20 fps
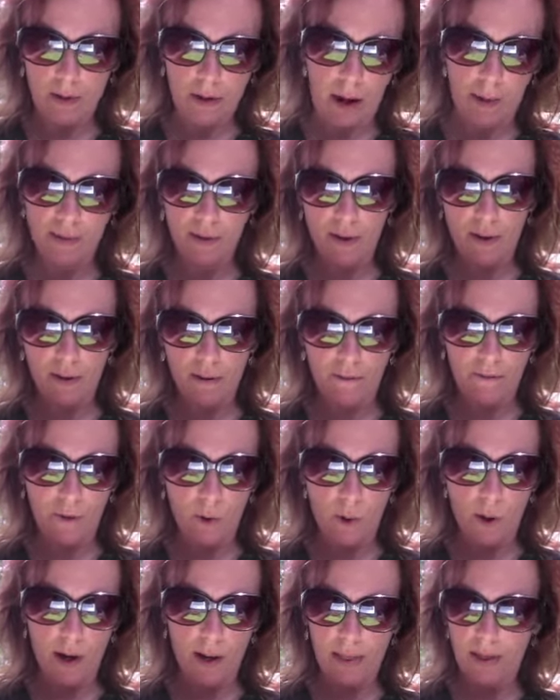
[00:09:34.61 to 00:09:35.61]
the
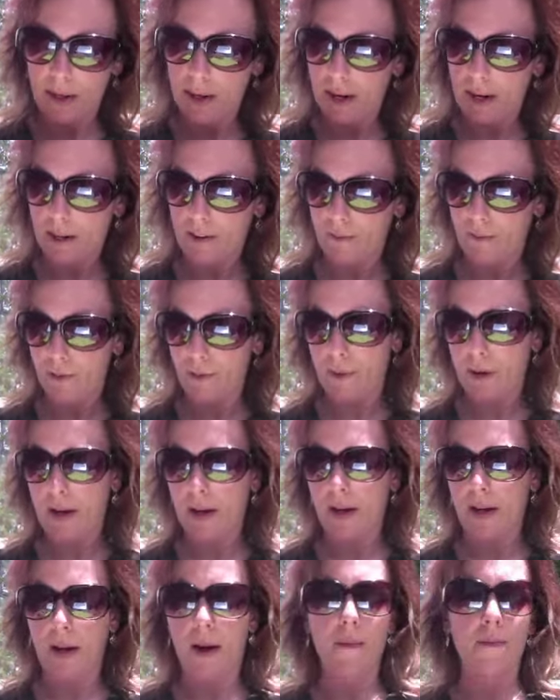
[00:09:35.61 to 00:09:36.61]
4 and the negative
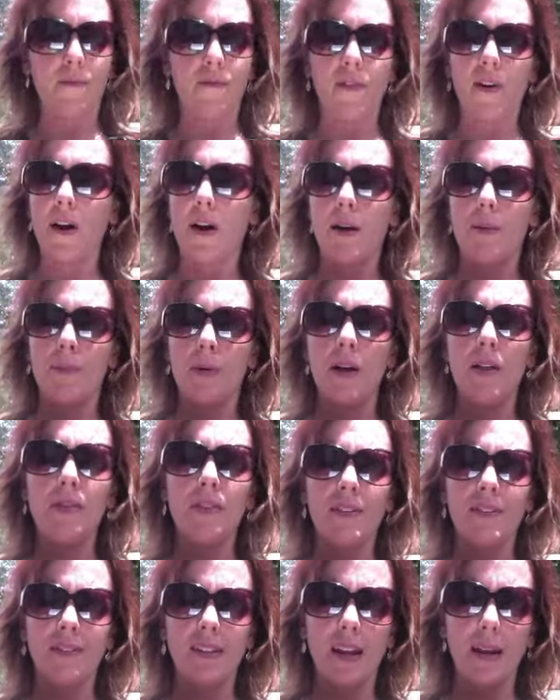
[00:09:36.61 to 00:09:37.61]
3 come from
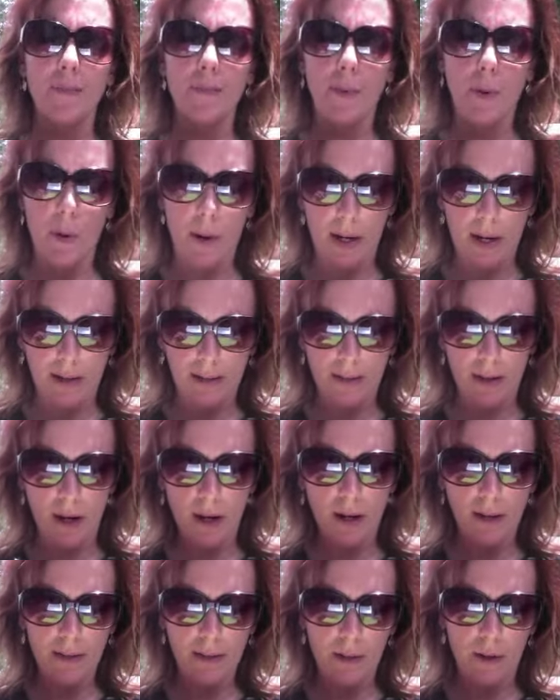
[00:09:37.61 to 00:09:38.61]
the same point. As
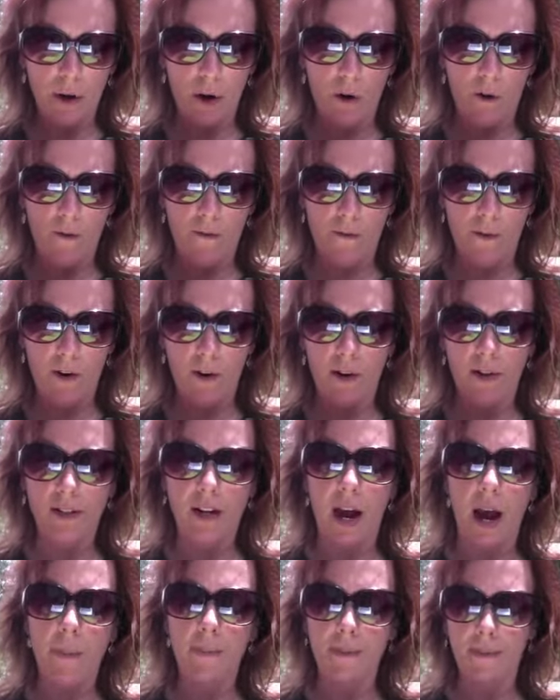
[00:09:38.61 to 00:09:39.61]
long as they're over
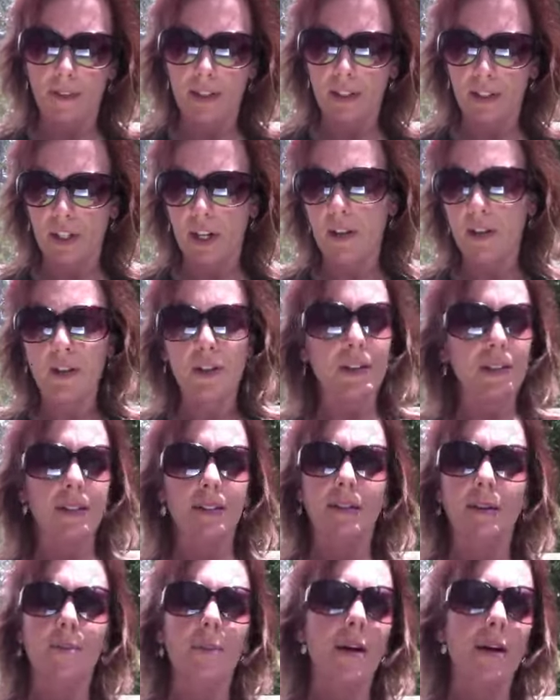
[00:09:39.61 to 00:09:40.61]
top of each other, it
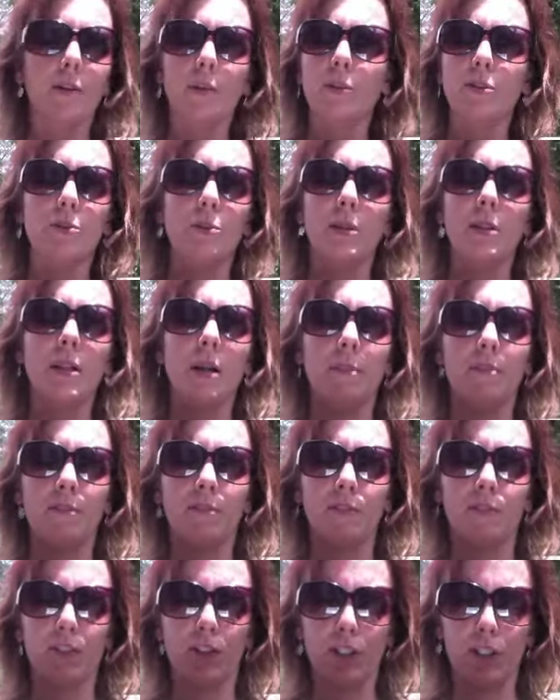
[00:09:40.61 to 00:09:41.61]
doesn't matter which one
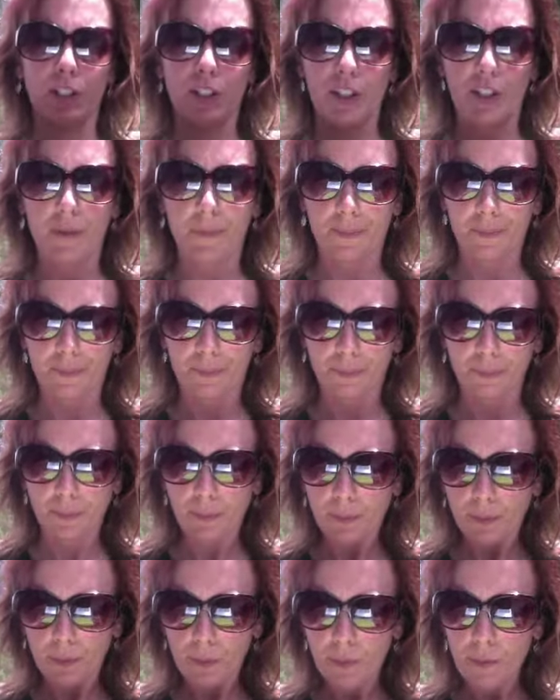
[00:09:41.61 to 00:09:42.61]
comes first.
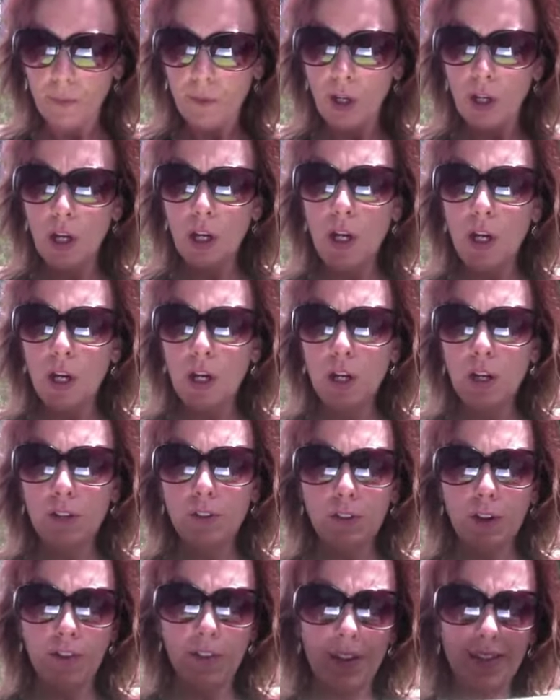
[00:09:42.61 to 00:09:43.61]

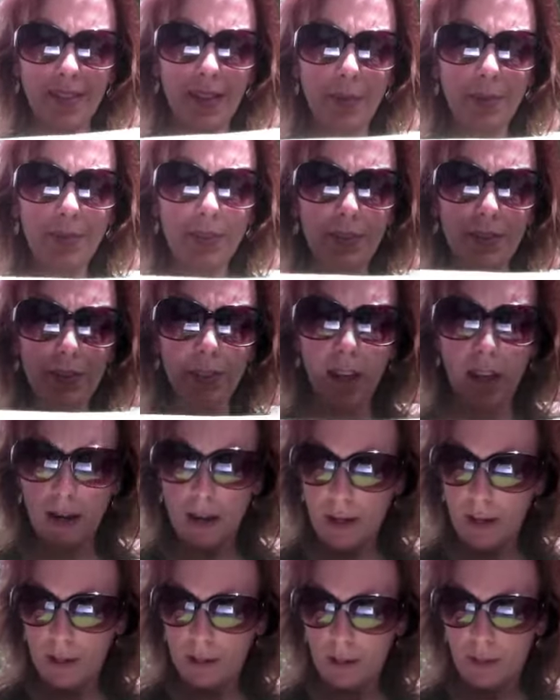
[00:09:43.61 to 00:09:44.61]
So if I substitute that
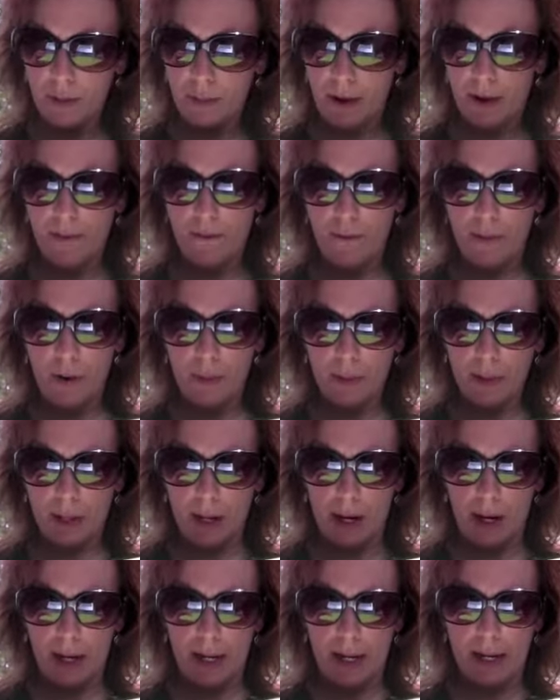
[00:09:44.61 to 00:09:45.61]
into my
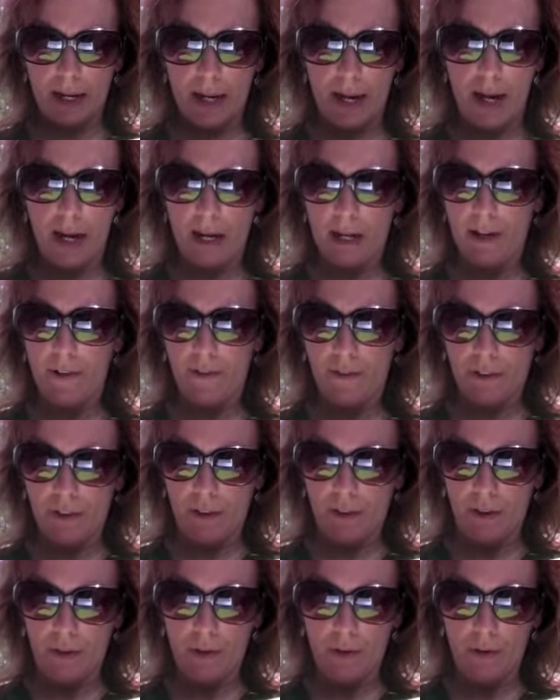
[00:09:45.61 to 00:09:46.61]
formula, I get negative
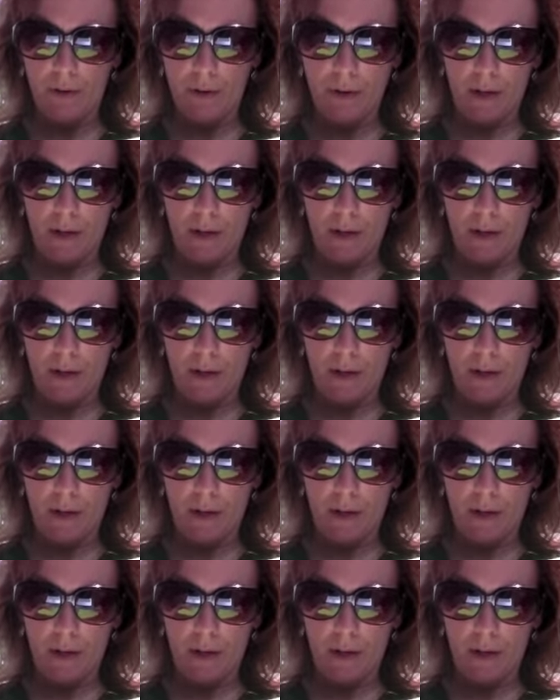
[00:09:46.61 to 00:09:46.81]
2